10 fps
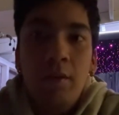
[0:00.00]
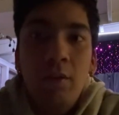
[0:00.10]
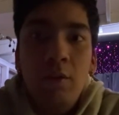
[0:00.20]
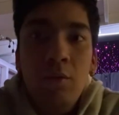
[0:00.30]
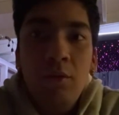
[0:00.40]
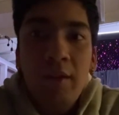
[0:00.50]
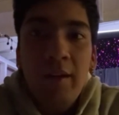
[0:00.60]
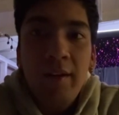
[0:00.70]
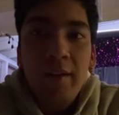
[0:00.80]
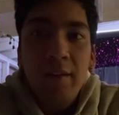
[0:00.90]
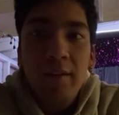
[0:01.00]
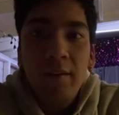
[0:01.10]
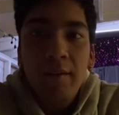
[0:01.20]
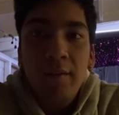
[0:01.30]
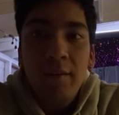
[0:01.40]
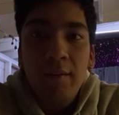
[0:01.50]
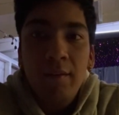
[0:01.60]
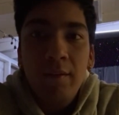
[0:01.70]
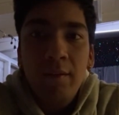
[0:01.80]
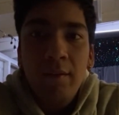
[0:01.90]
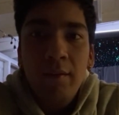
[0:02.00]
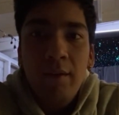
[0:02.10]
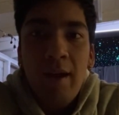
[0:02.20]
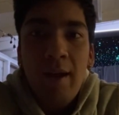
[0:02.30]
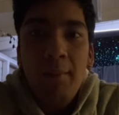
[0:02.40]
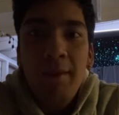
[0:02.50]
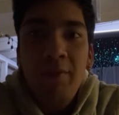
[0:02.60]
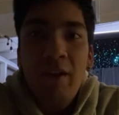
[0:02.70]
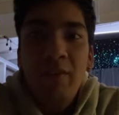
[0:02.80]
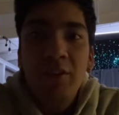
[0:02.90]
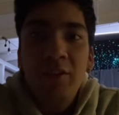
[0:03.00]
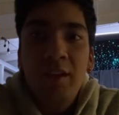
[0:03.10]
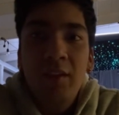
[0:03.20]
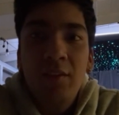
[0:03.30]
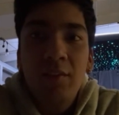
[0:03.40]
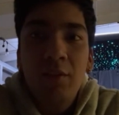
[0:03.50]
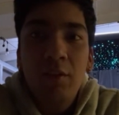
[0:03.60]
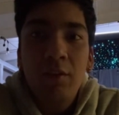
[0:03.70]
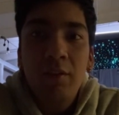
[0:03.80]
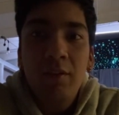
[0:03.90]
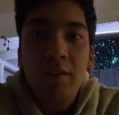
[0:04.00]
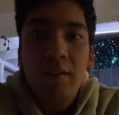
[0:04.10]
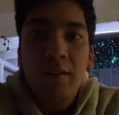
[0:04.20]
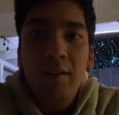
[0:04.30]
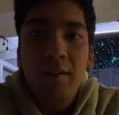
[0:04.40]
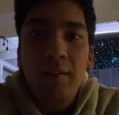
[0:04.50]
alone, like have like 500,000 followers. Yeah,